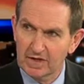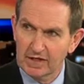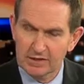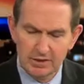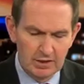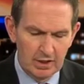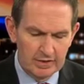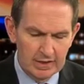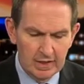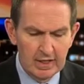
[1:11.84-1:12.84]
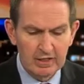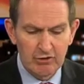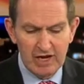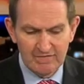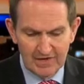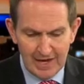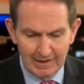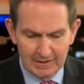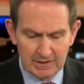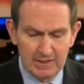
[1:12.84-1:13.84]
things, you know, the grand
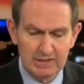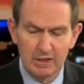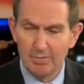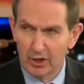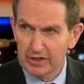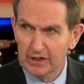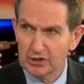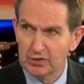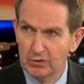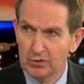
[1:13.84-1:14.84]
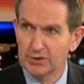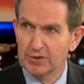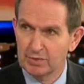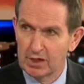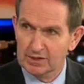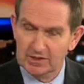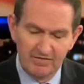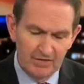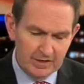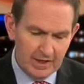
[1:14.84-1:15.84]
finales of things like My Kitchen Rules, The Block,
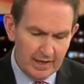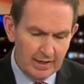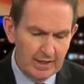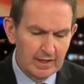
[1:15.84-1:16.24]
stuff like that.